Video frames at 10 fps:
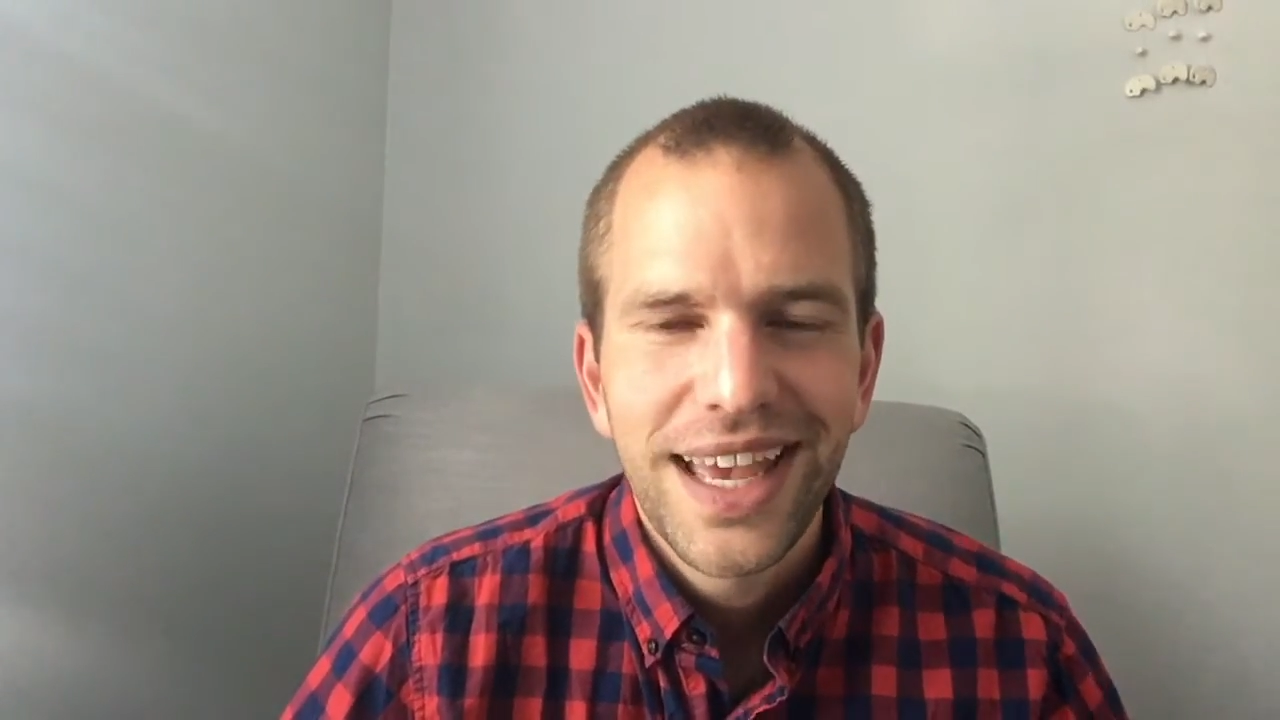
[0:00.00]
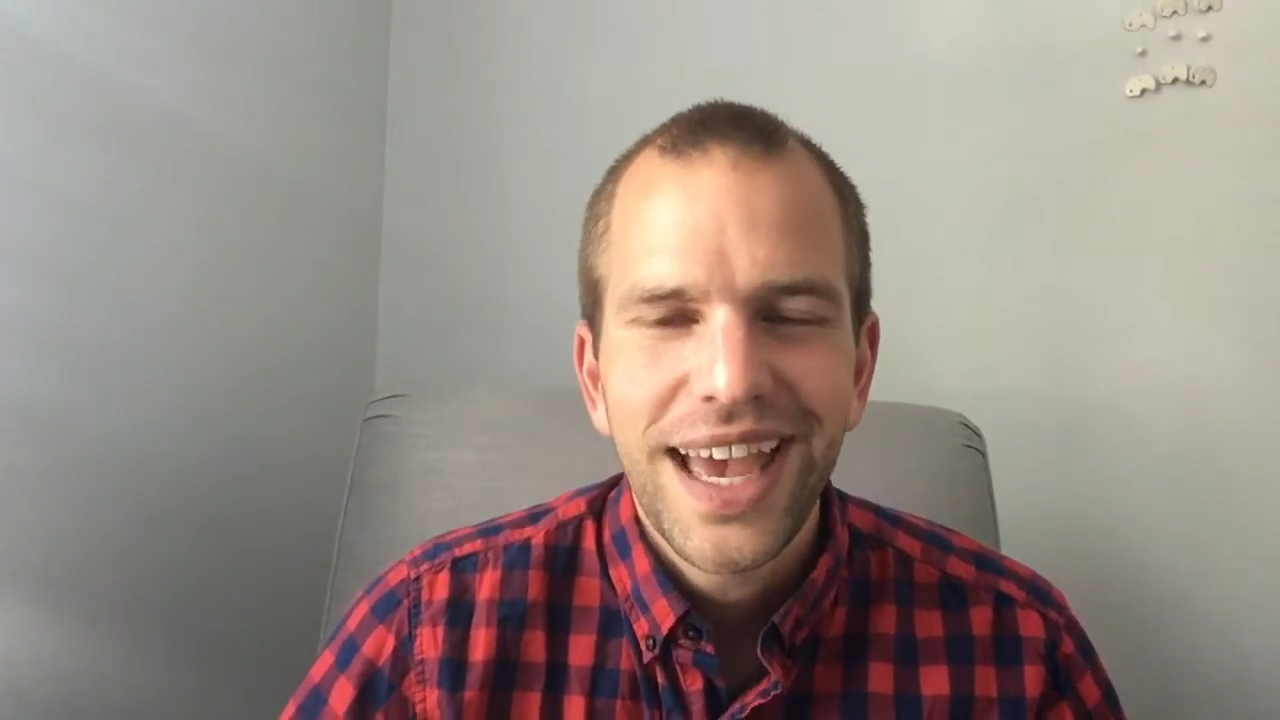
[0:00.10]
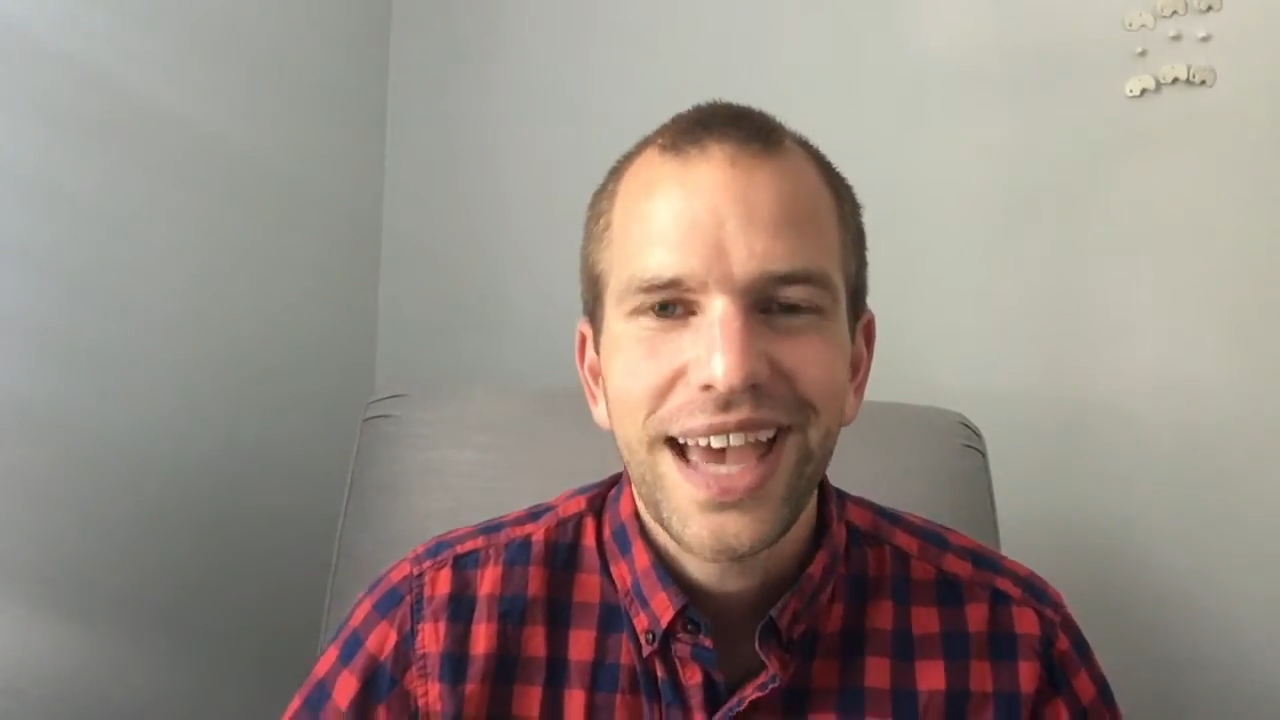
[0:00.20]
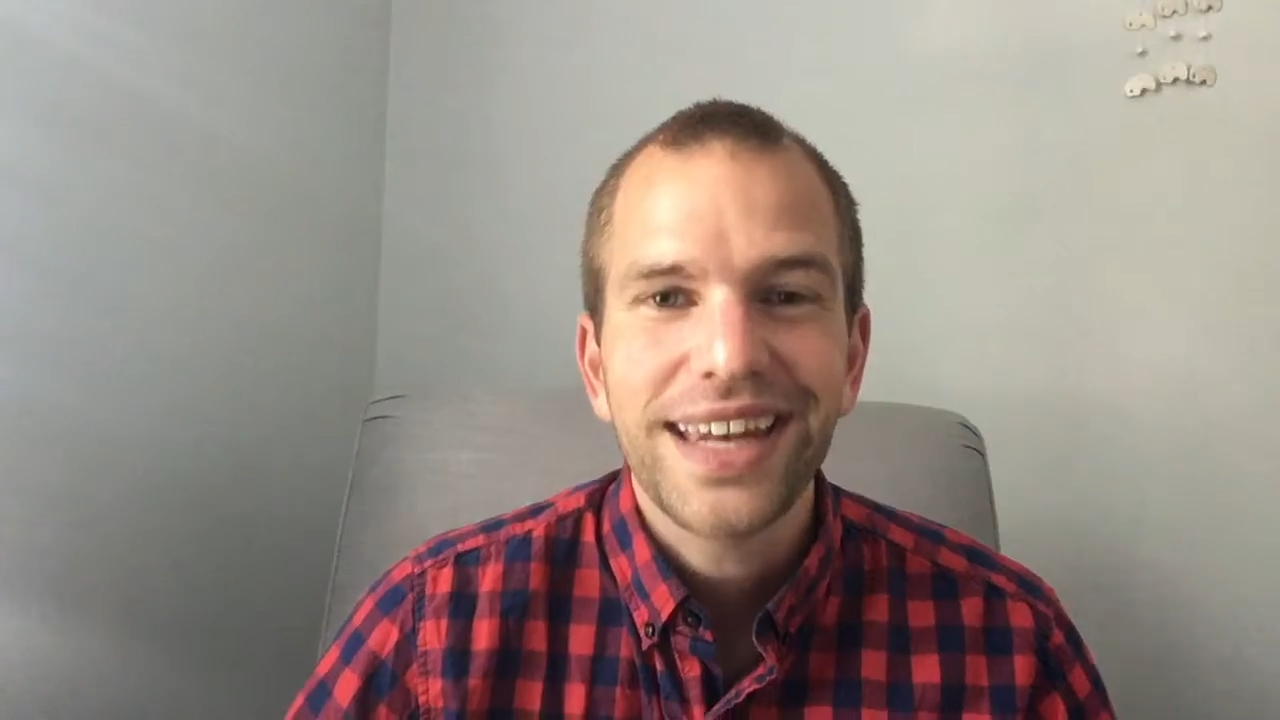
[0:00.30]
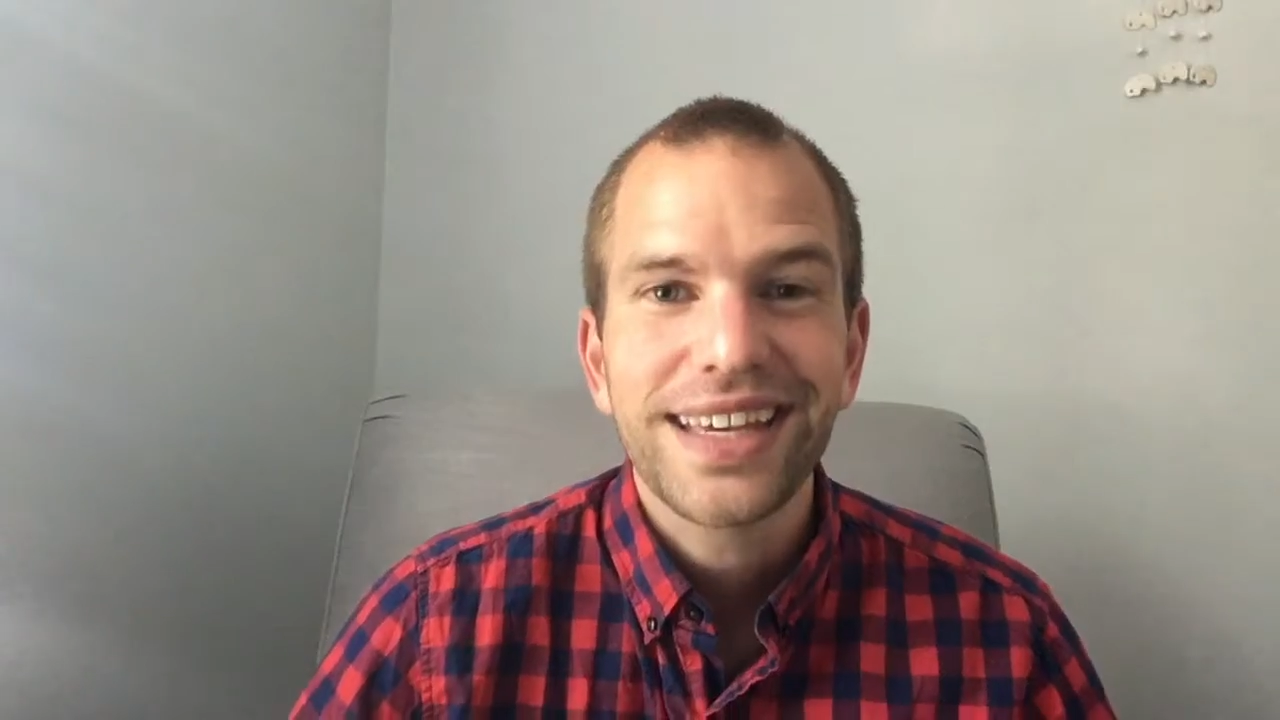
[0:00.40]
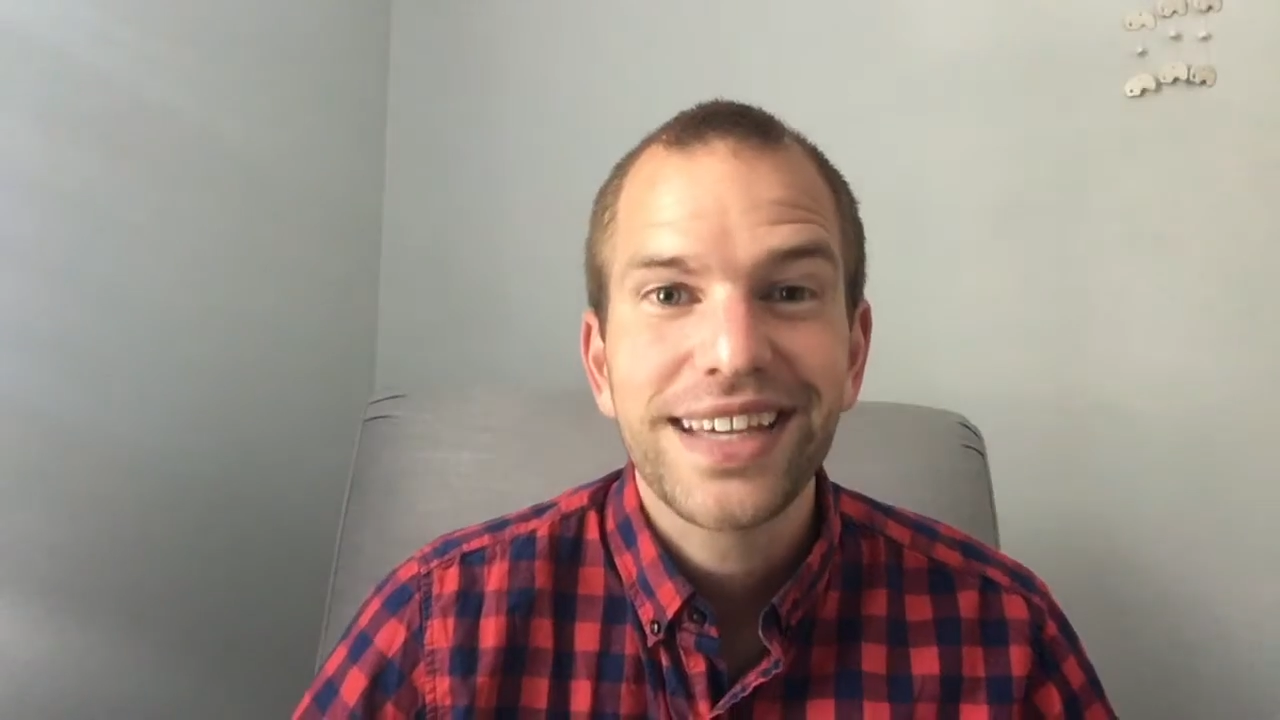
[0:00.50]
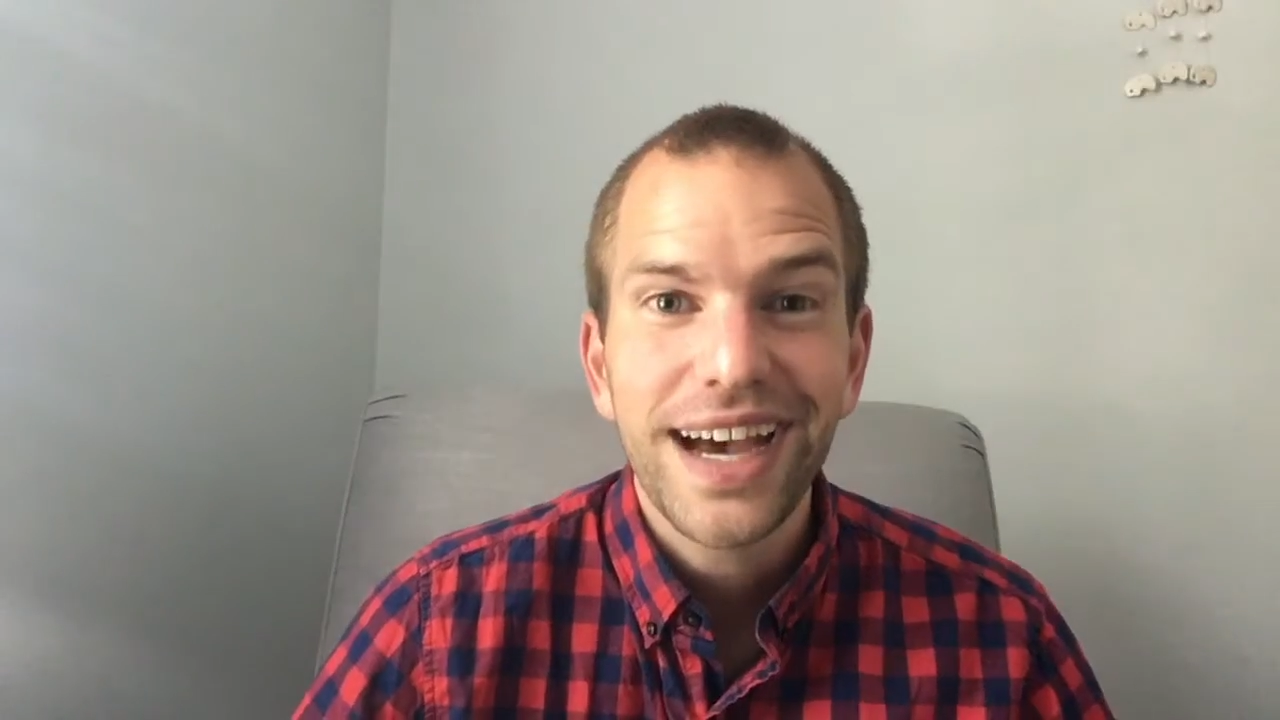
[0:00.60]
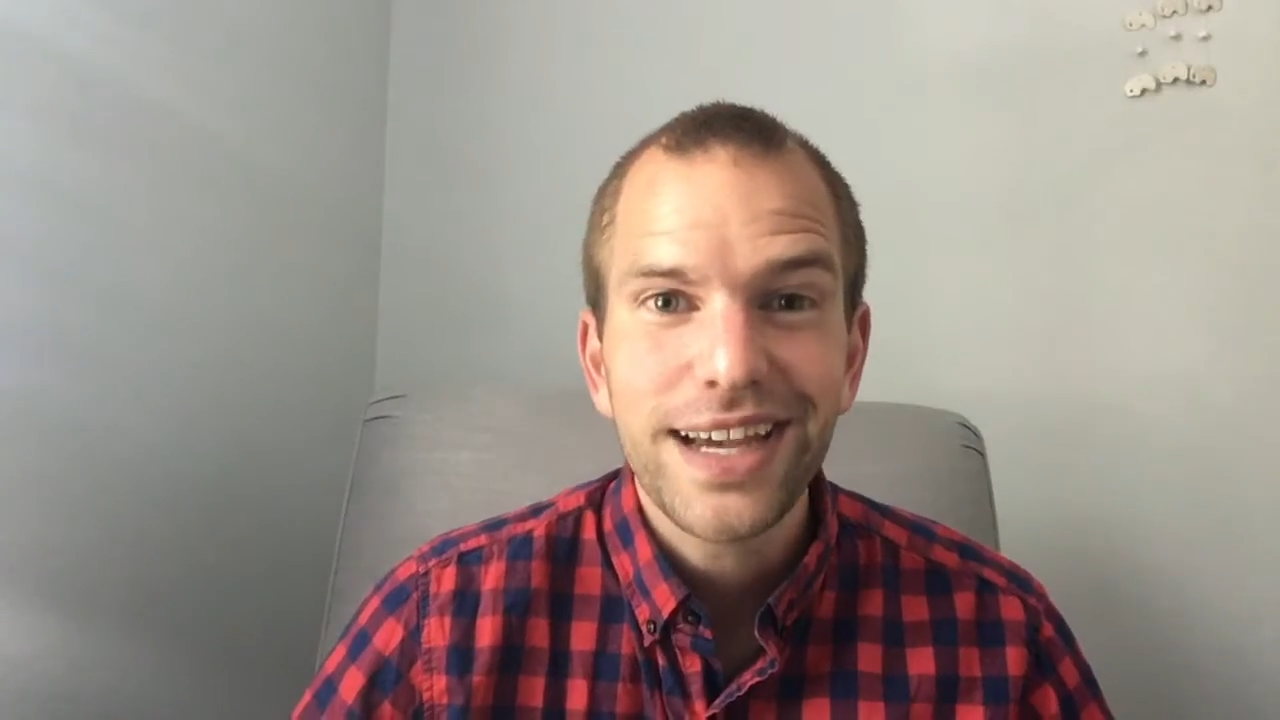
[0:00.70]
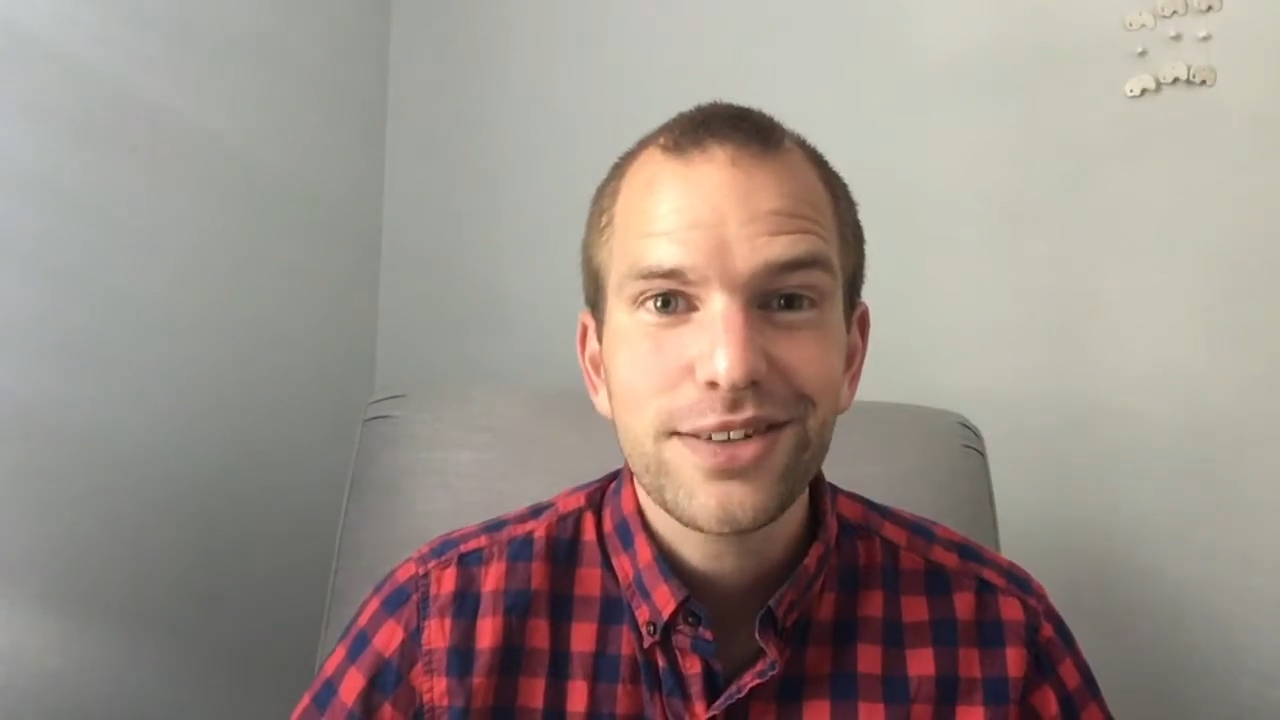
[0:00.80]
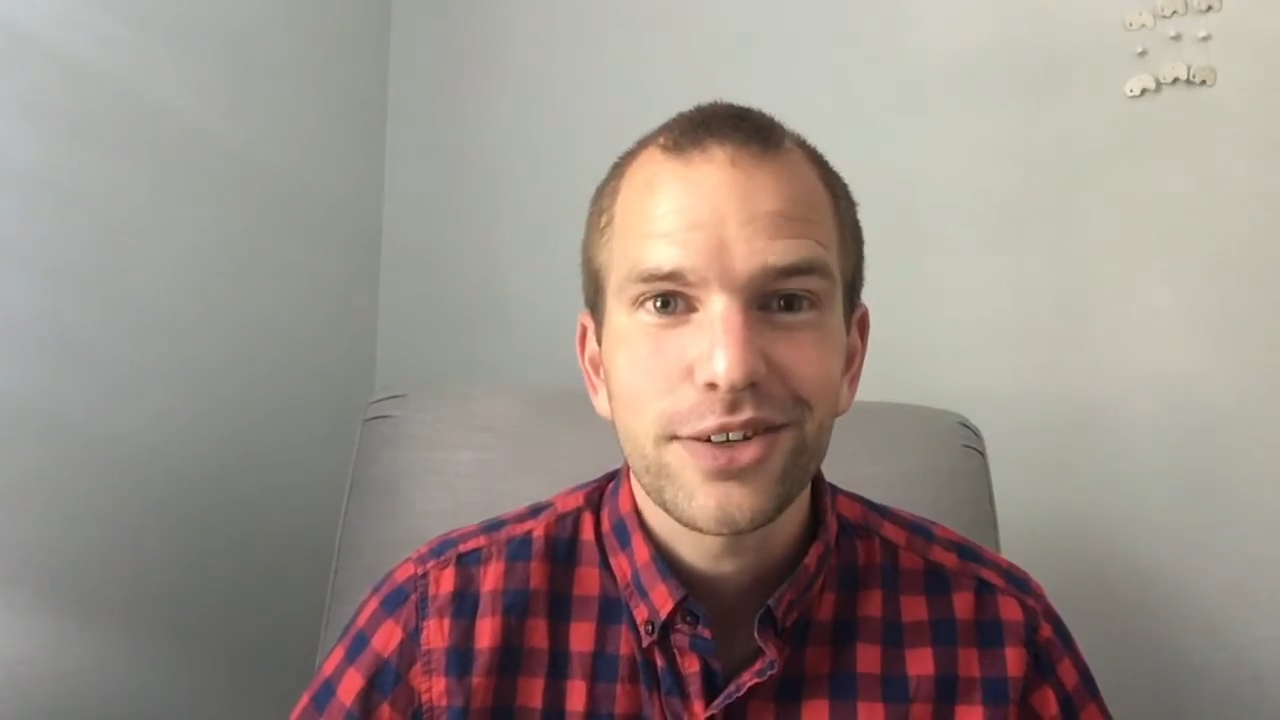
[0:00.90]
And a
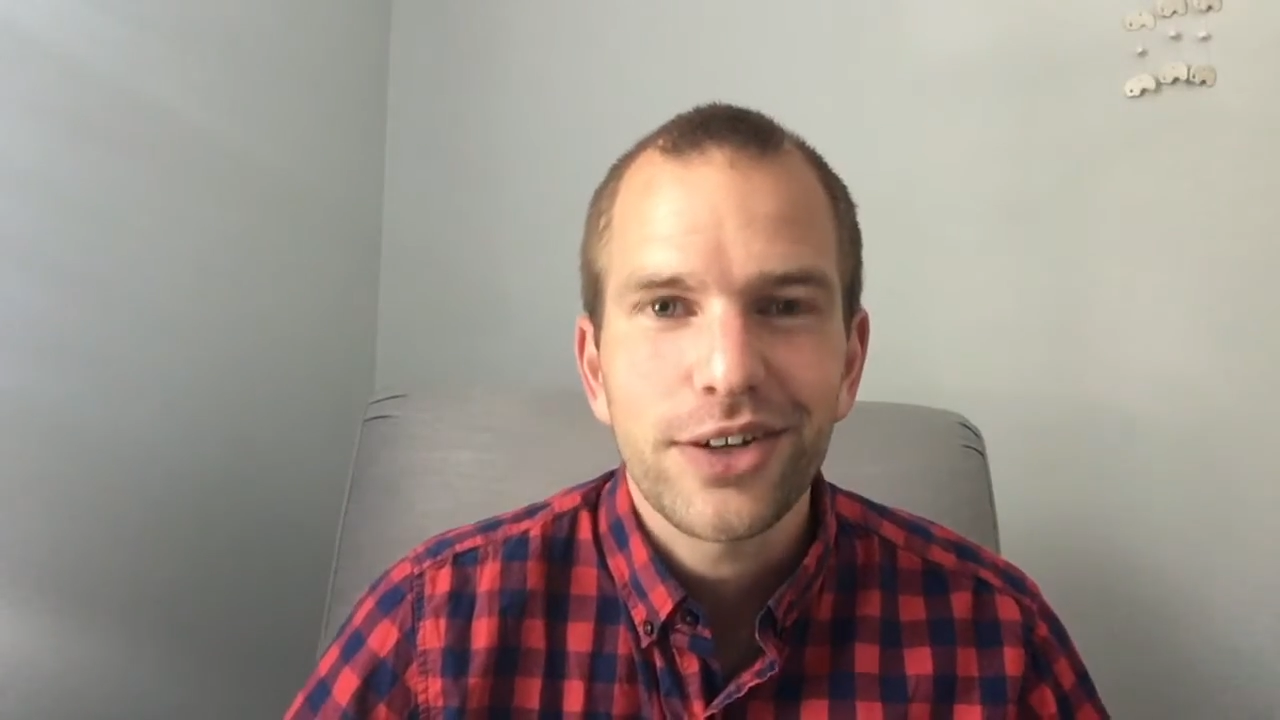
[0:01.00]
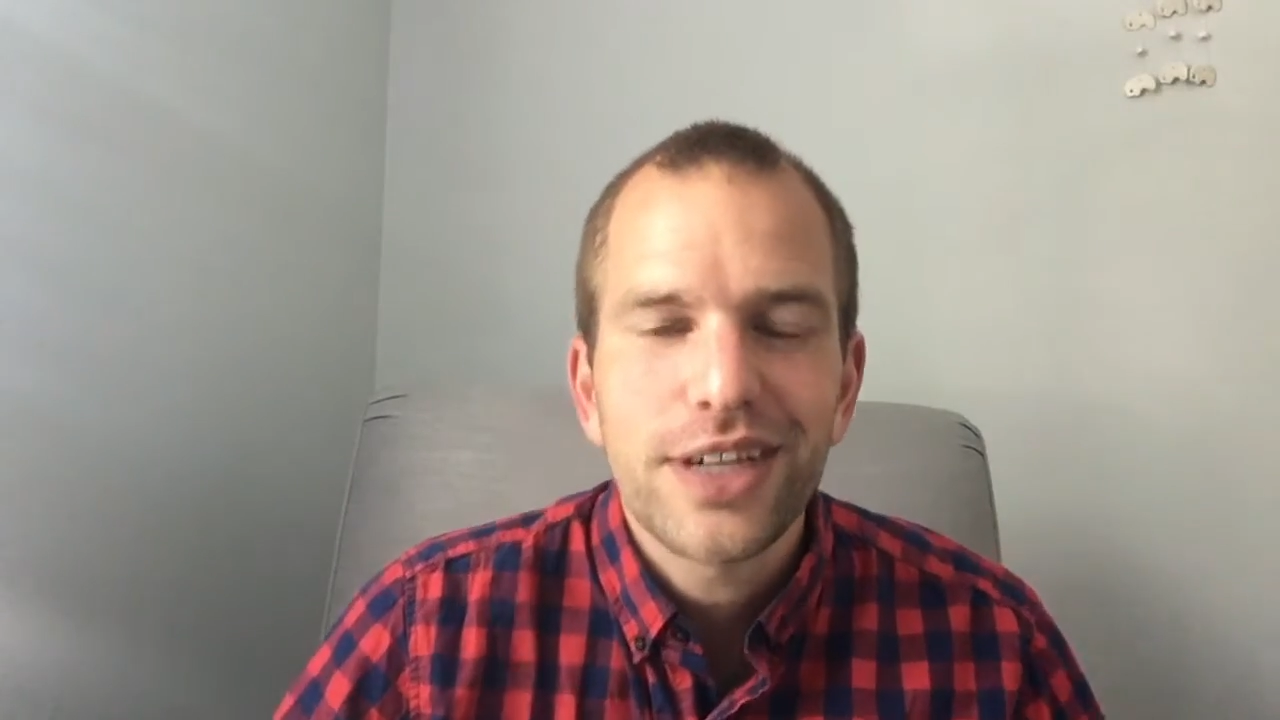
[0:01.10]
geyser